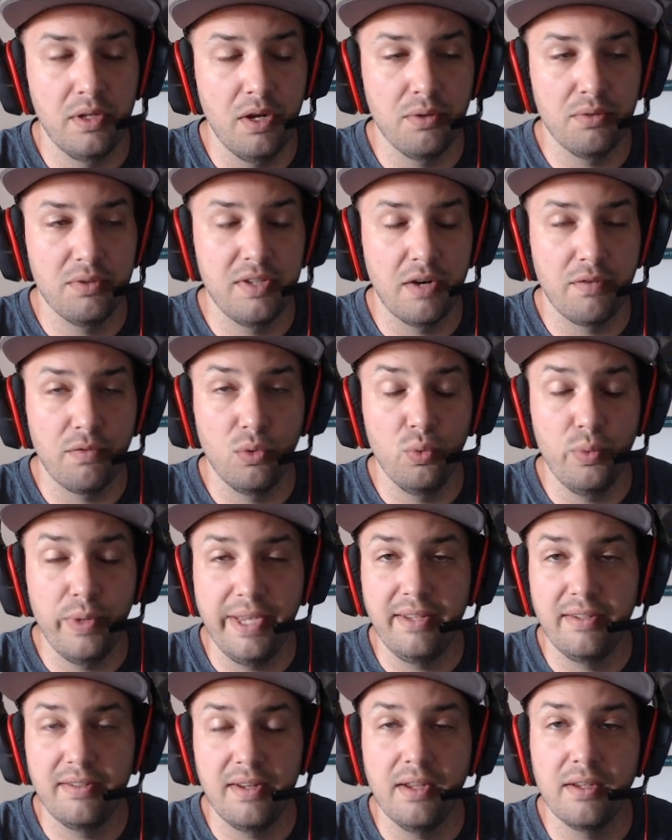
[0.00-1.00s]
you know, several
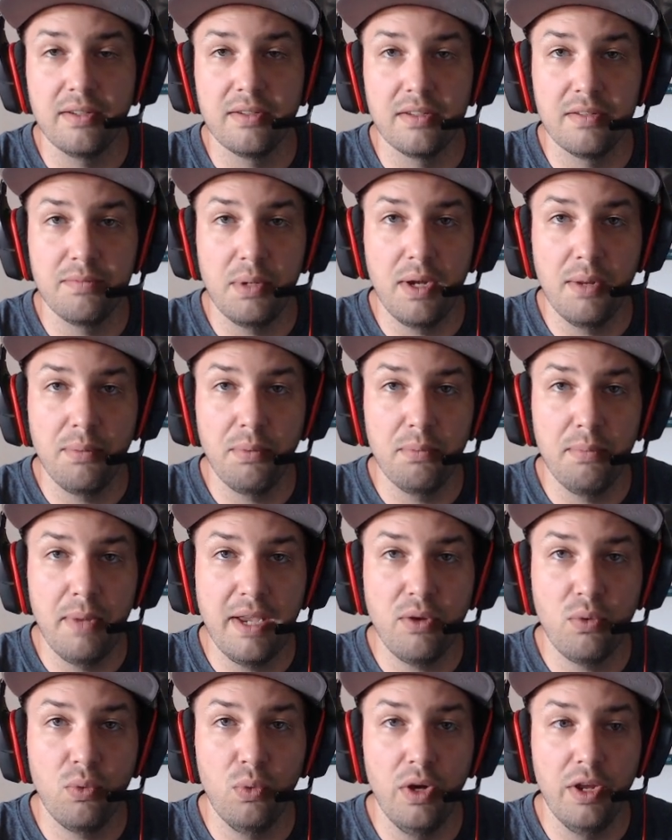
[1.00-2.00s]
weeks now since I've been able to
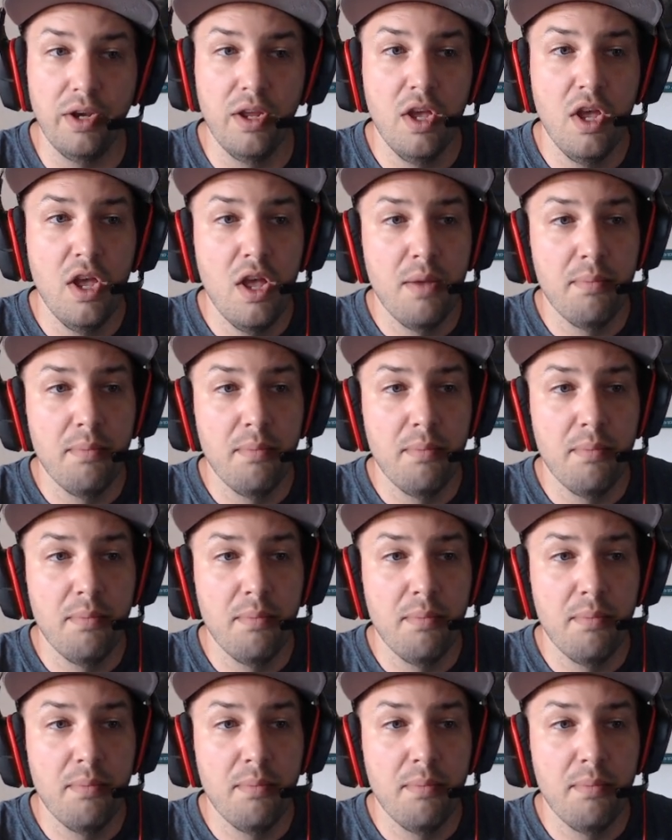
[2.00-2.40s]
make one.